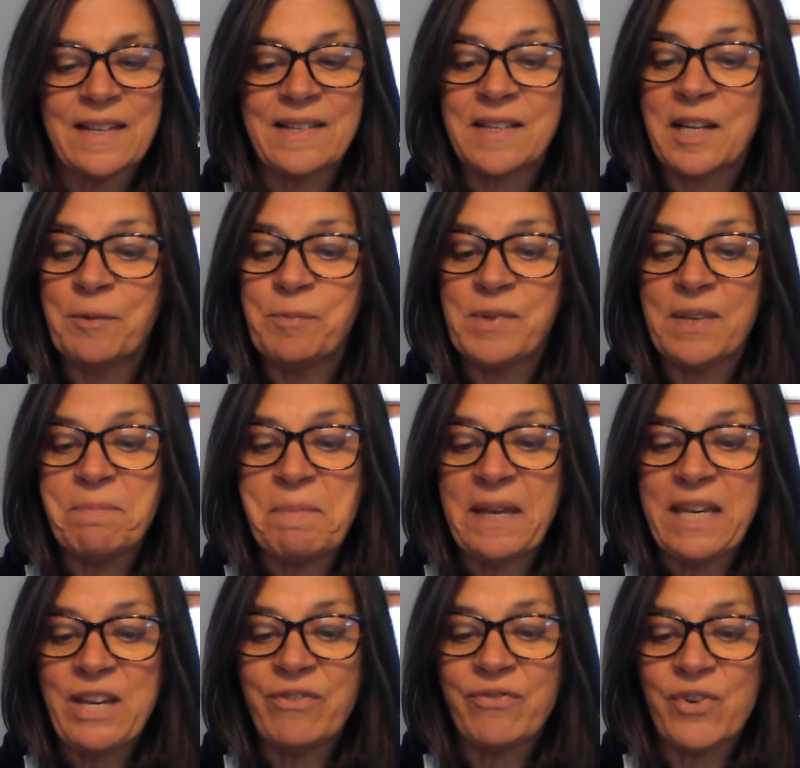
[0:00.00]
It comes in
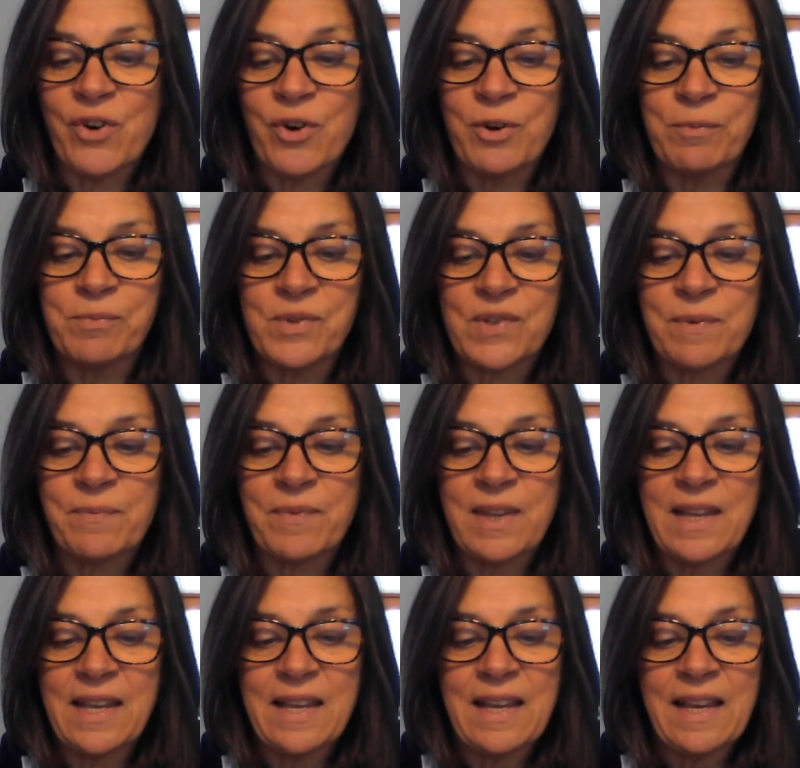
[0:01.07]
many forms.
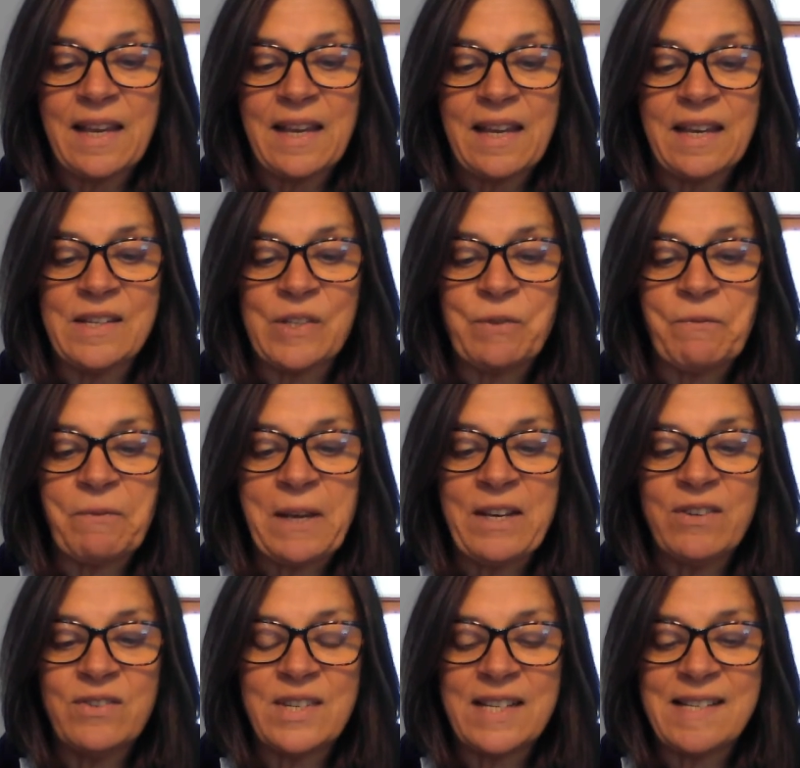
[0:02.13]
It's
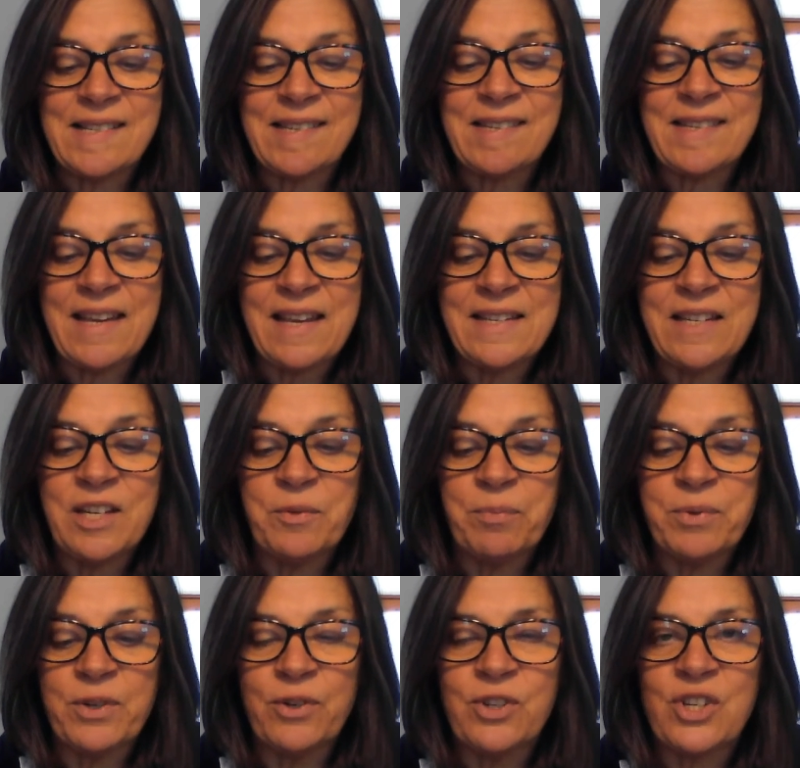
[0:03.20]
found in a steady
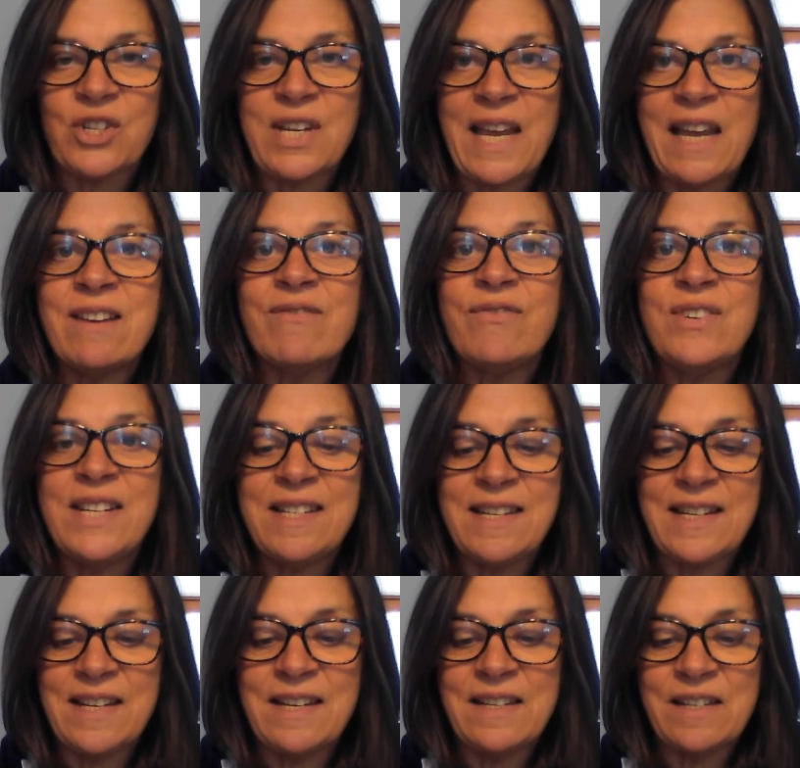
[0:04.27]
approach to
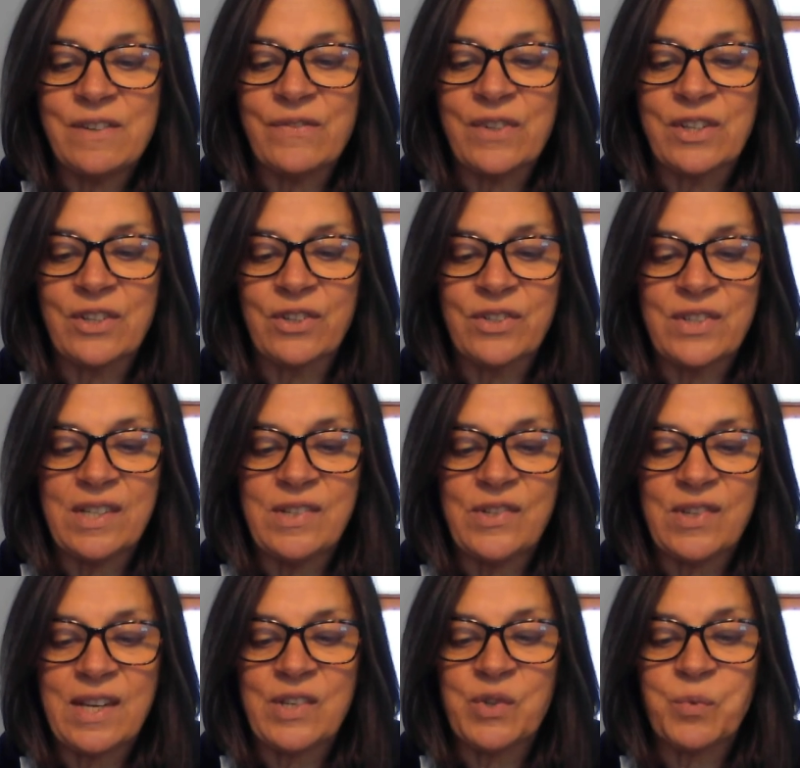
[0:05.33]
everyday
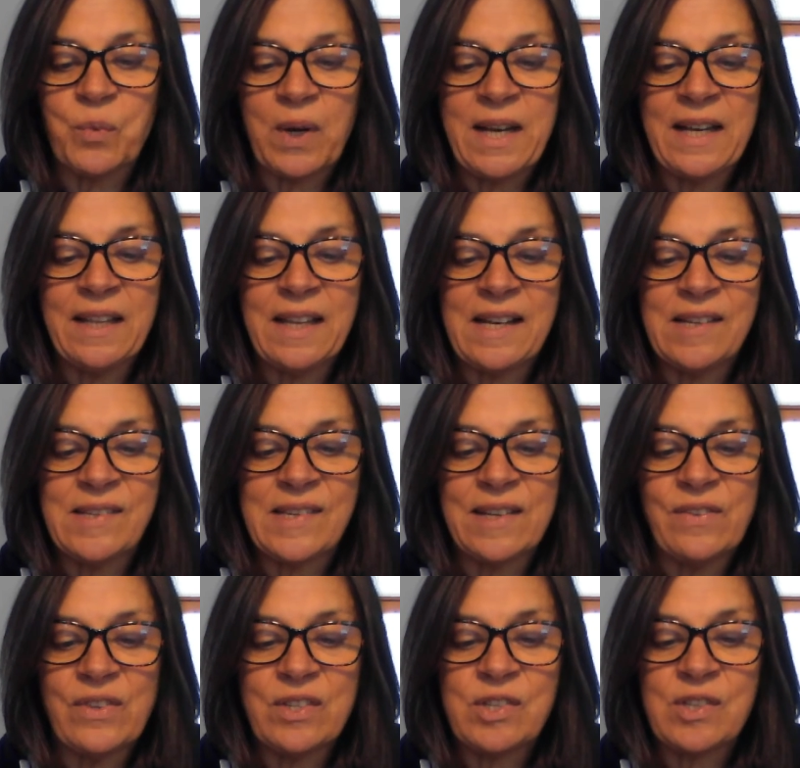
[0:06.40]
difficulties, as well as
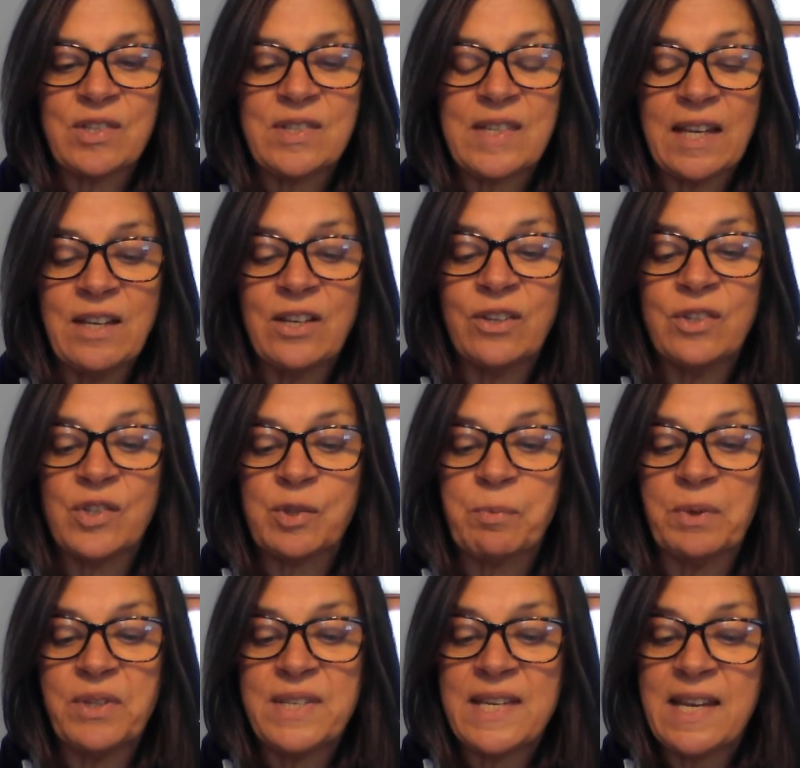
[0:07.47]
in the single
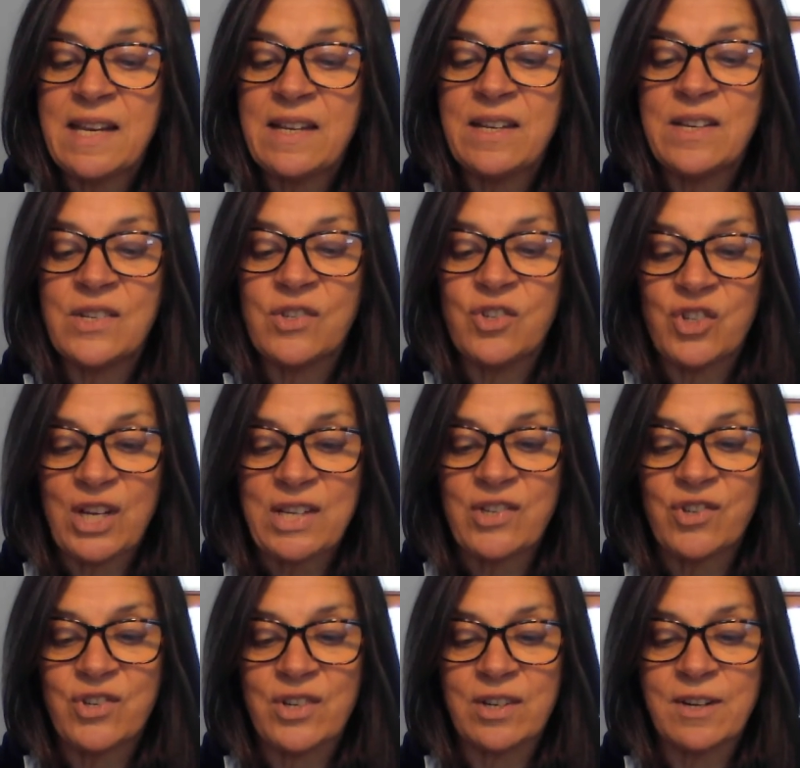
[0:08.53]
spontaneous
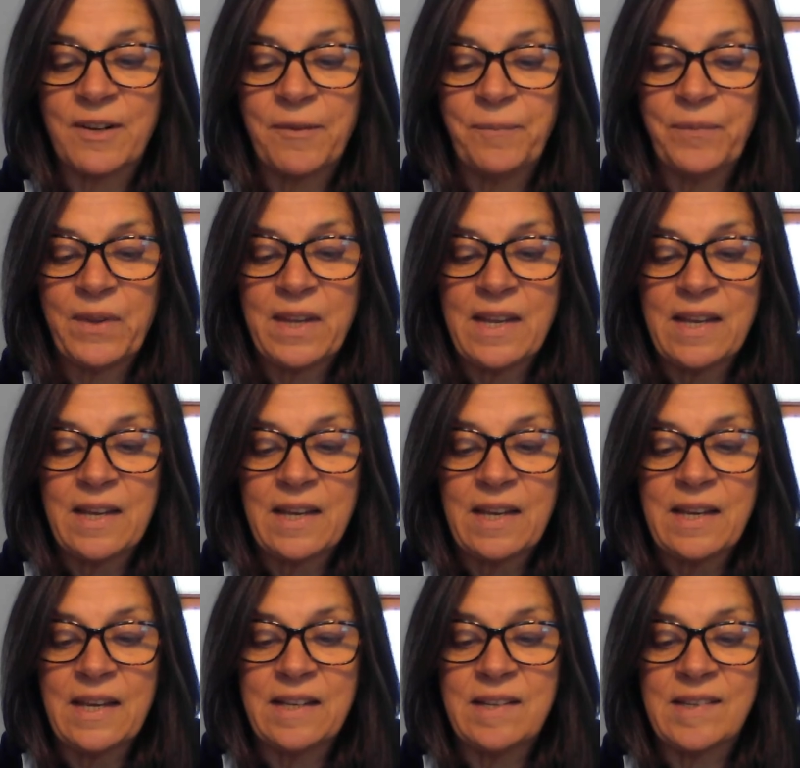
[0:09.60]
gesture.
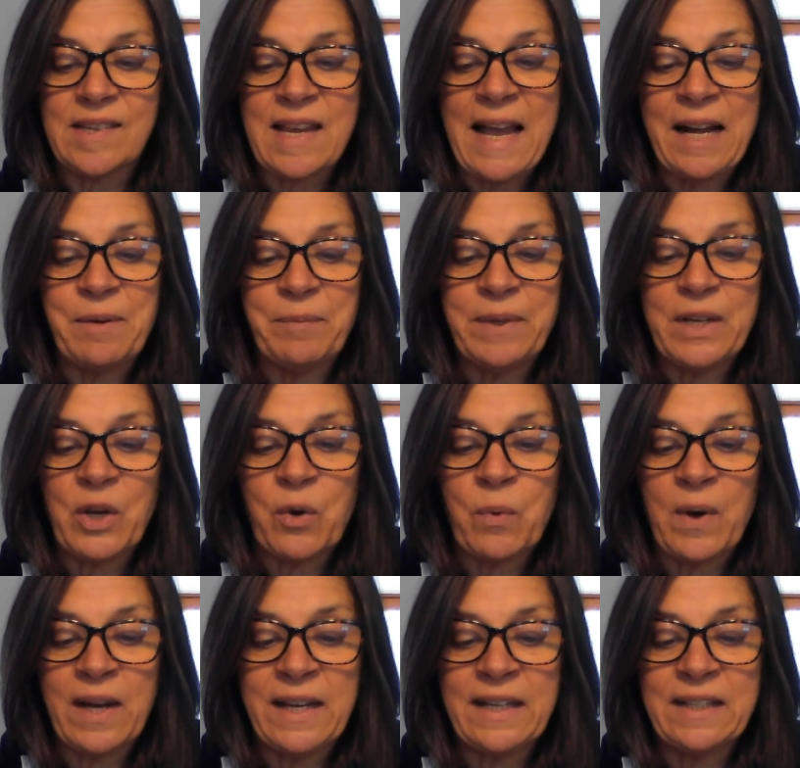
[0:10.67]
It is happening
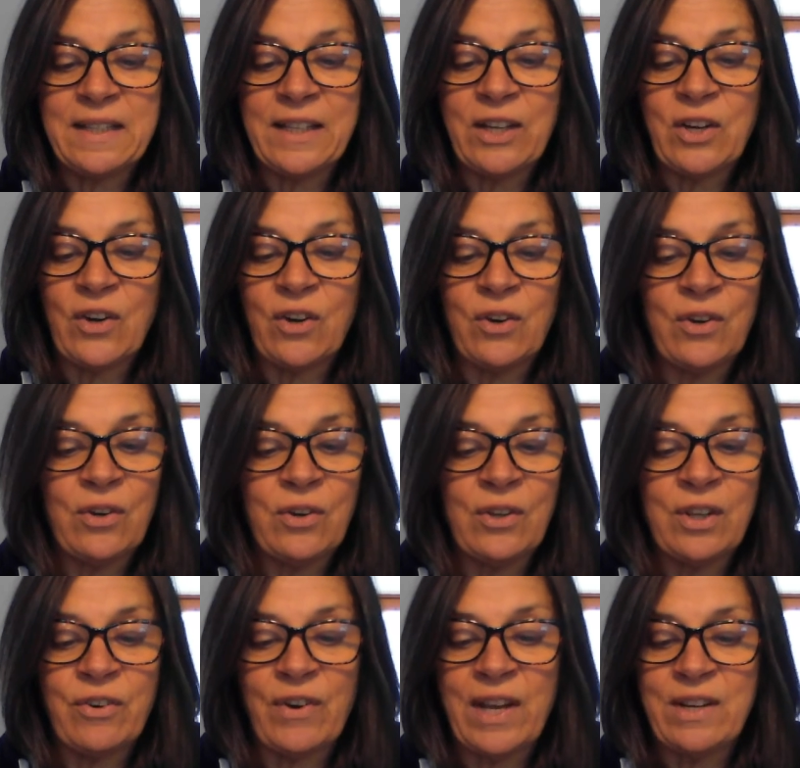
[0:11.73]
quietly
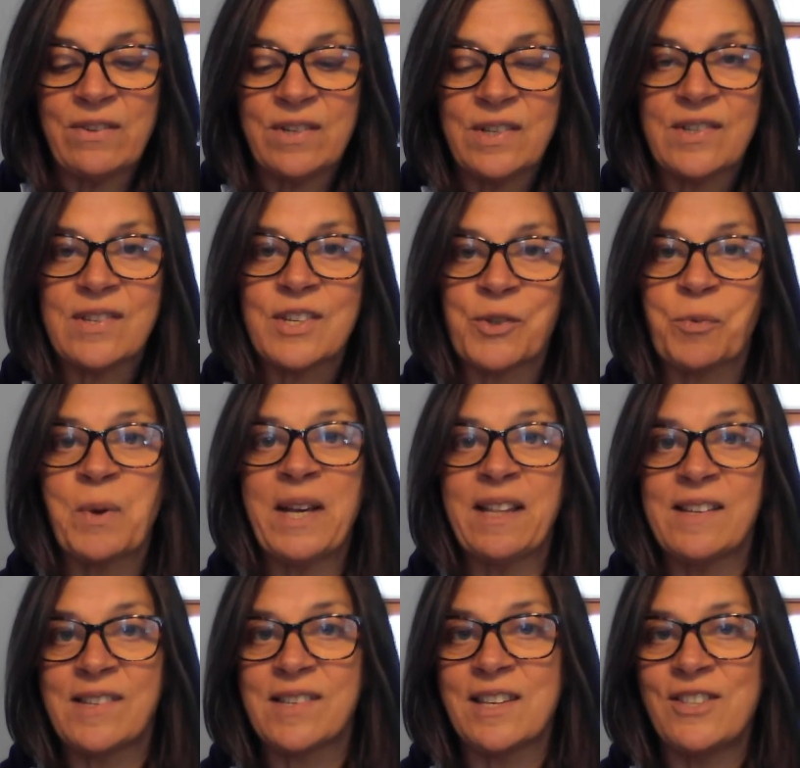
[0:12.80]
all around us, as
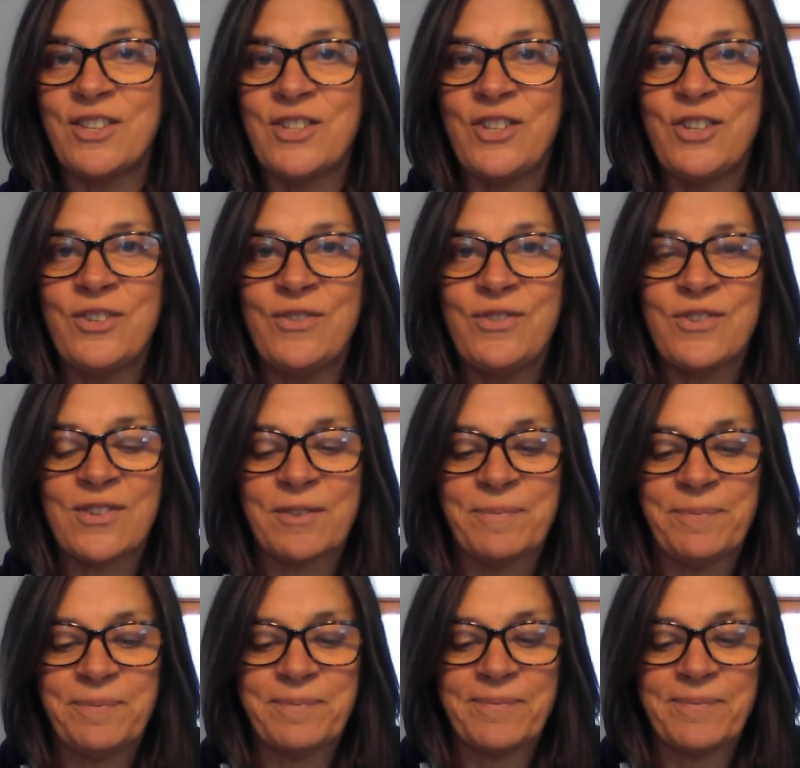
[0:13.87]
well as in the news.